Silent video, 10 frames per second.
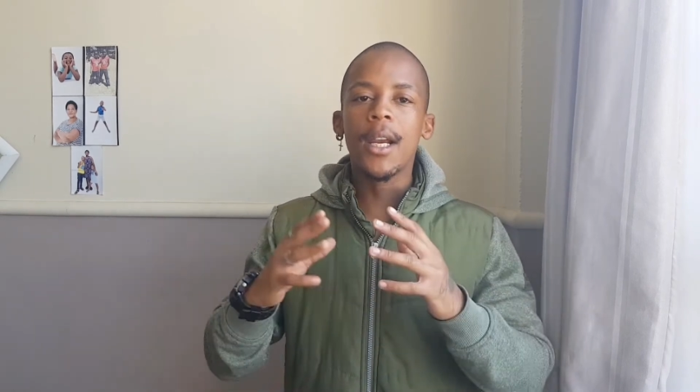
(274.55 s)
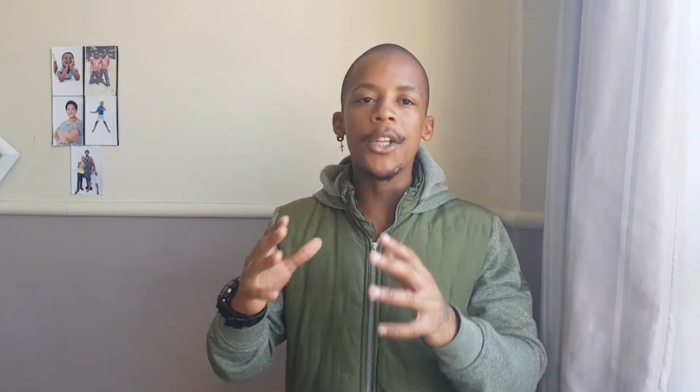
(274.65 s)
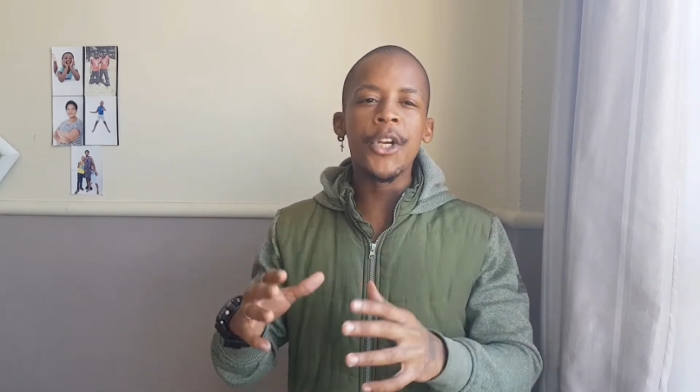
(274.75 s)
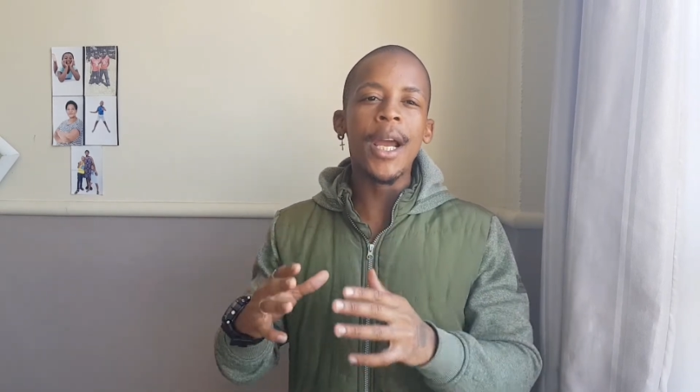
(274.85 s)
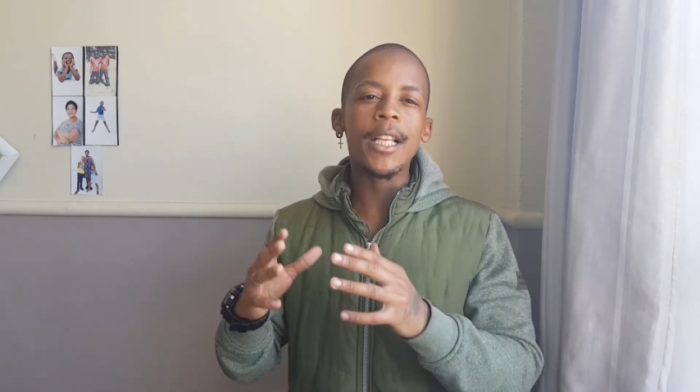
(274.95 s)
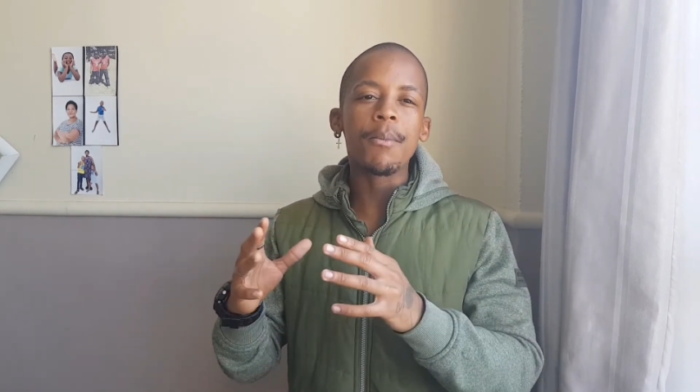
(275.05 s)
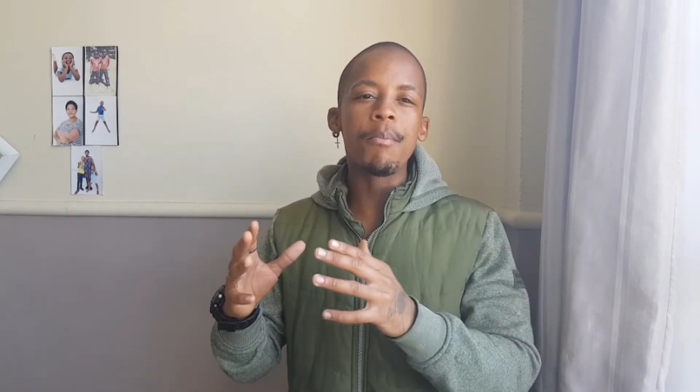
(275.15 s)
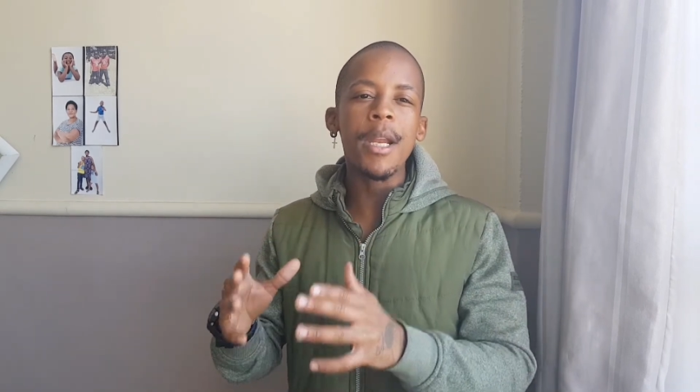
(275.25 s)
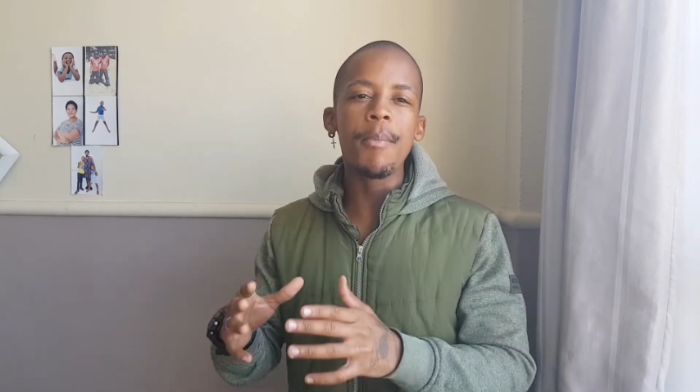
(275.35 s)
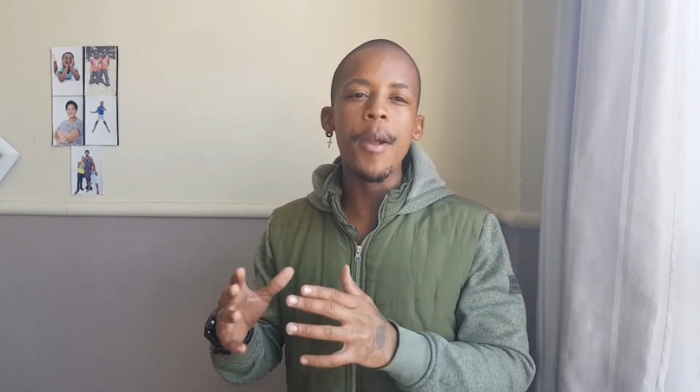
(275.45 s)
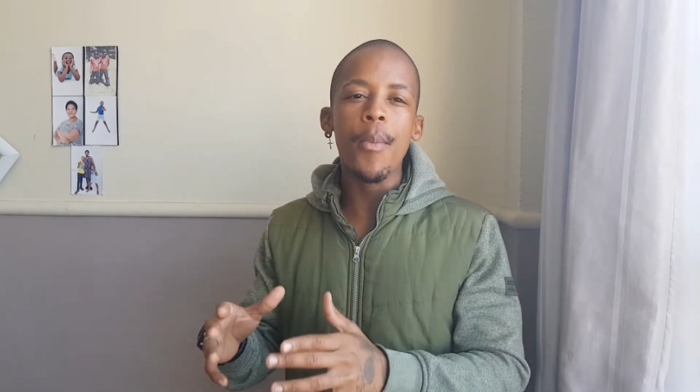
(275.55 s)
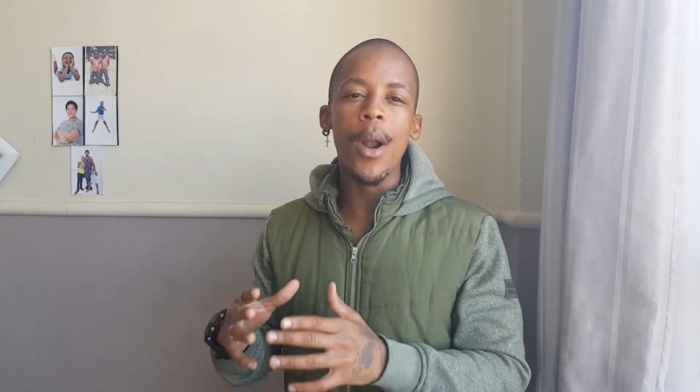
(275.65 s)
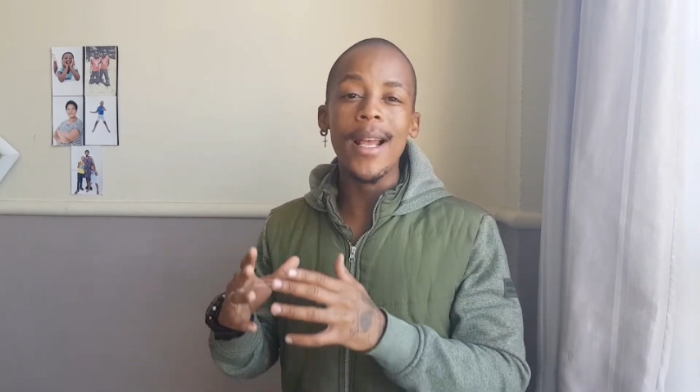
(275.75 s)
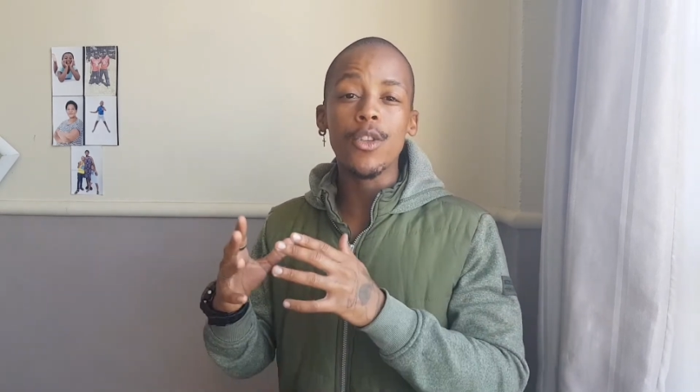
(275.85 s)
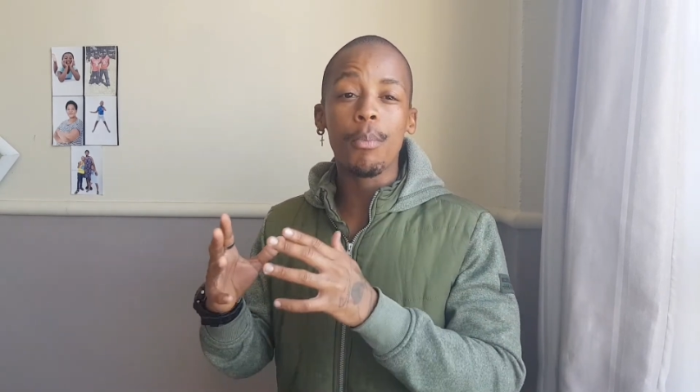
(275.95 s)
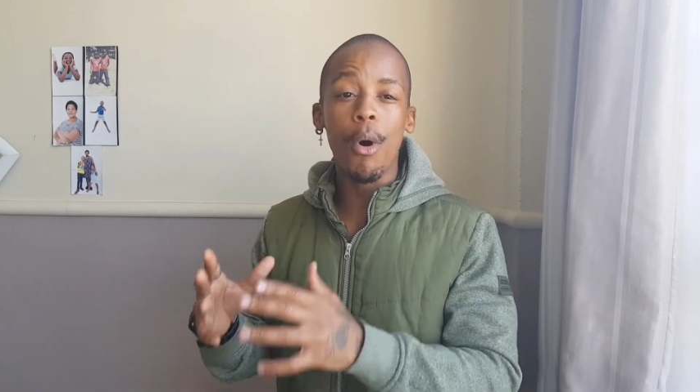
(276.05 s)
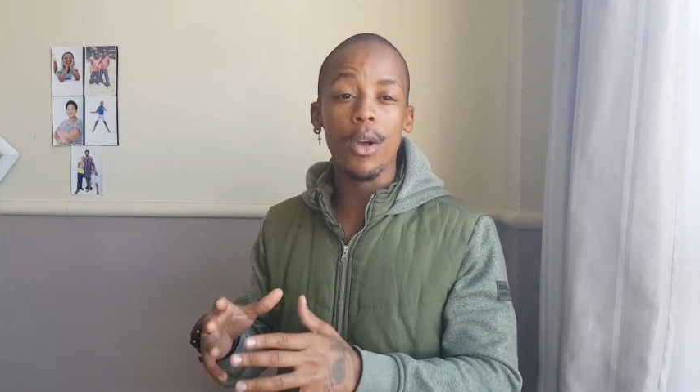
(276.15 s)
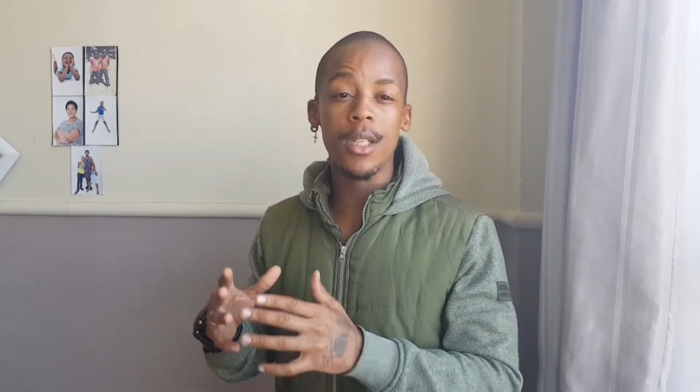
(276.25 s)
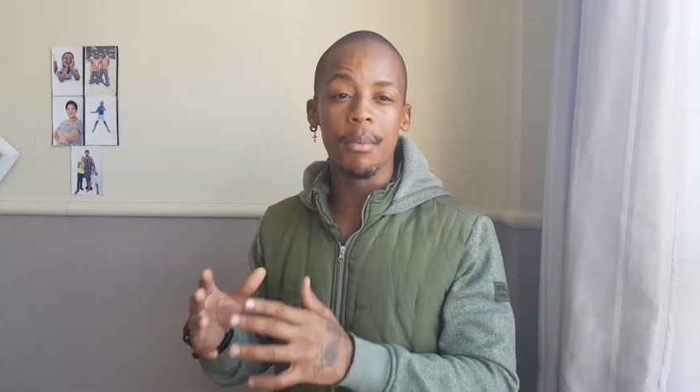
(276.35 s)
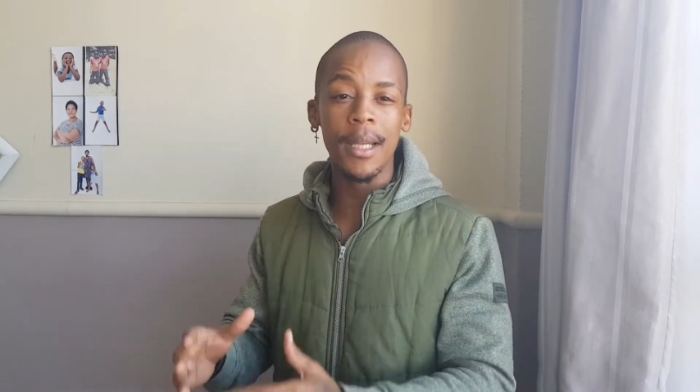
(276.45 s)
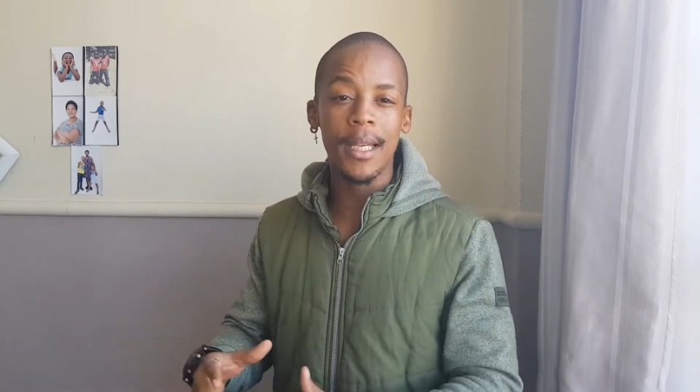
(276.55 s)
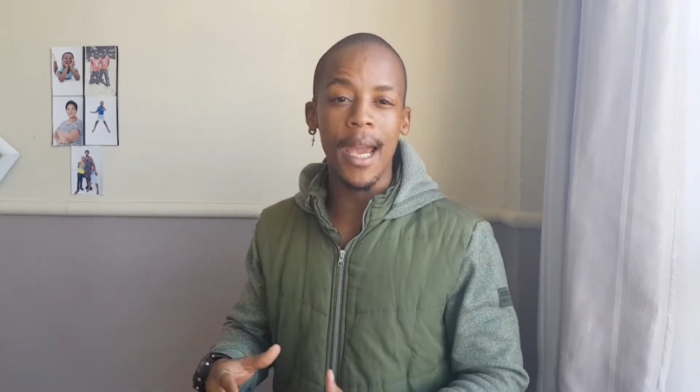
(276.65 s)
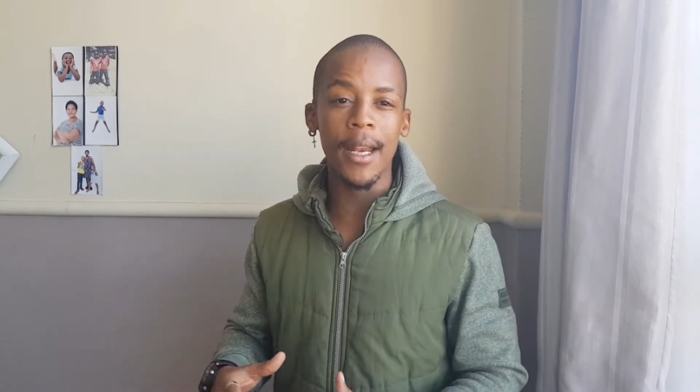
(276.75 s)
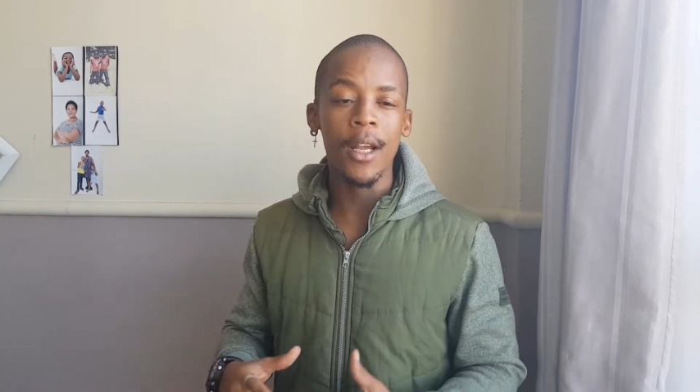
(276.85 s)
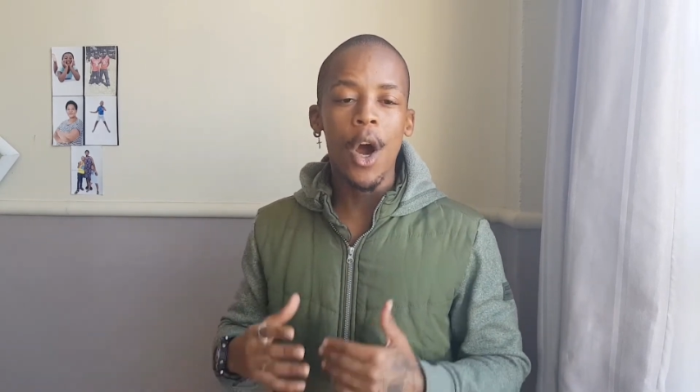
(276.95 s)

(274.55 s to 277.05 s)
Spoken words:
reaching as many people as you possibly can